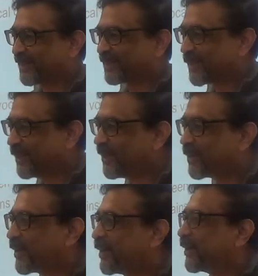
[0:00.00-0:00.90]
So,
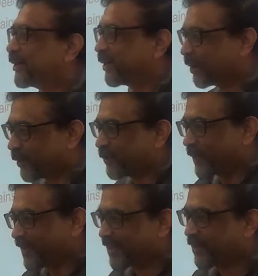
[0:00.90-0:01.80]
lot of
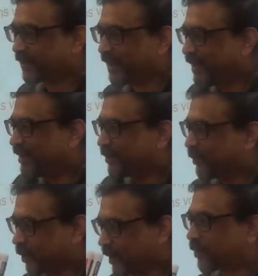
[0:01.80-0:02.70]
pressure on the
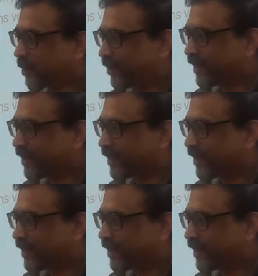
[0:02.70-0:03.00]
vocal cord,